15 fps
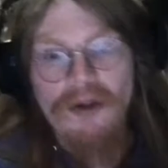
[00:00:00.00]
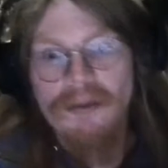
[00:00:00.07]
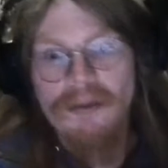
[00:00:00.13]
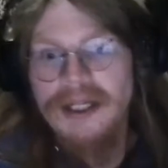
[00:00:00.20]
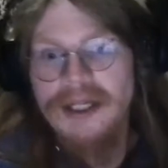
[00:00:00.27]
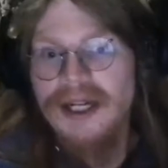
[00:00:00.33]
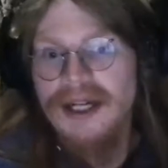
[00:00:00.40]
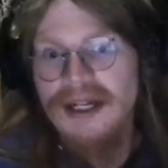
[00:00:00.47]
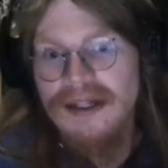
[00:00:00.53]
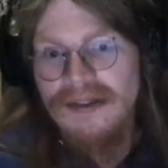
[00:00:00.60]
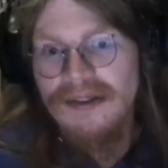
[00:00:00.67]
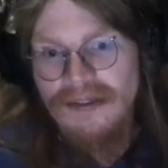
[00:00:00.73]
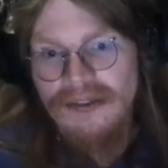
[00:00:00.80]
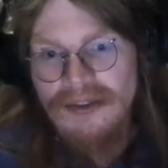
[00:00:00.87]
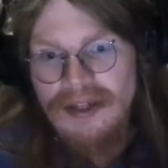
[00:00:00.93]
be
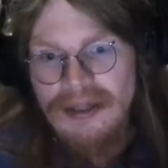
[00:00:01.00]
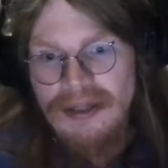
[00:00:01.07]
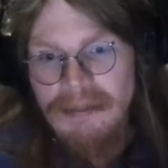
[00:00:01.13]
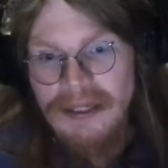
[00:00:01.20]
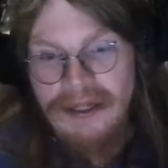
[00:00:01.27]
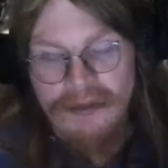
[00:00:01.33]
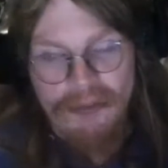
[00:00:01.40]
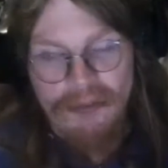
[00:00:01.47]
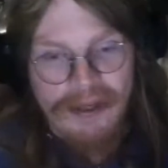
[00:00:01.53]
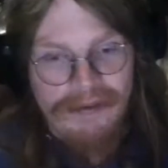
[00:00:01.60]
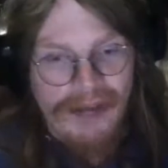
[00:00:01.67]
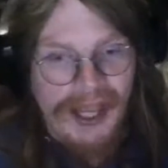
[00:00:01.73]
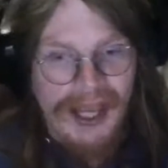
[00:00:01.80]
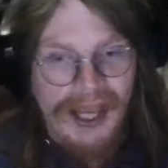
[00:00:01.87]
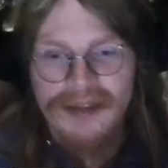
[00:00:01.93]
gods because we
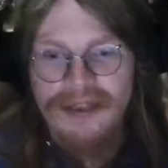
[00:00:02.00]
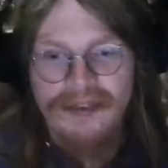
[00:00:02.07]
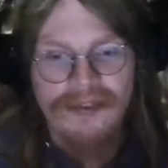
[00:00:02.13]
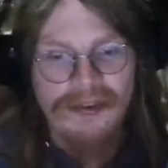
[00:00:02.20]
have hacked the